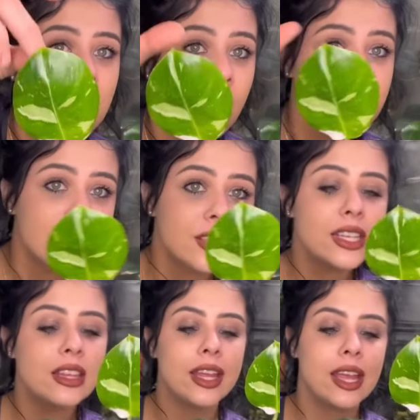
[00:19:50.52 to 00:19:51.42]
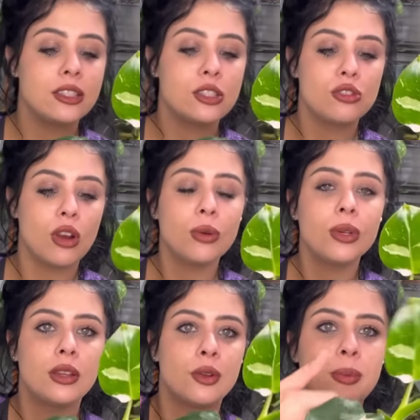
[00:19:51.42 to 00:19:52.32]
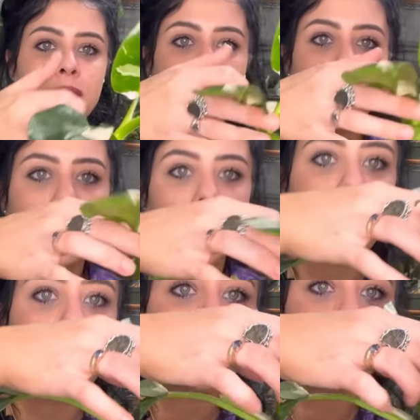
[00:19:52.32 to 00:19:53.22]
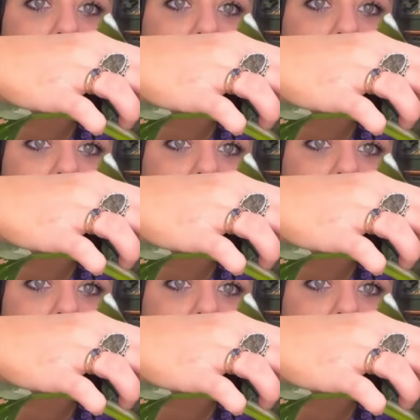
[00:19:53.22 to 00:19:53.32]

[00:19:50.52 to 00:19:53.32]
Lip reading: honestly like it struggled a little bit. There is